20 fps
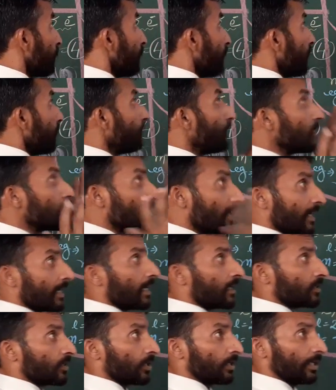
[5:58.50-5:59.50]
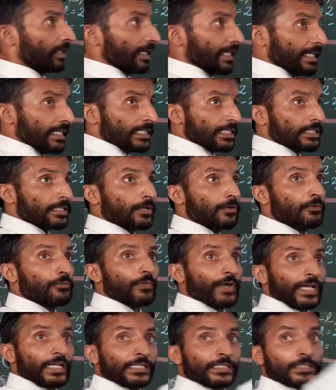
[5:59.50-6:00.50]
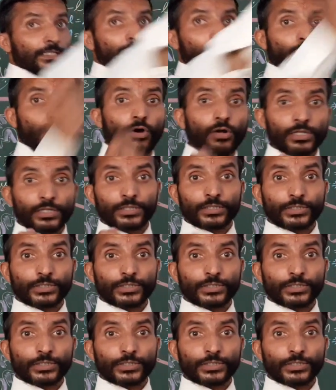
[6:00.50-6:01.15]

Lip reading: in which direction? East, west, north,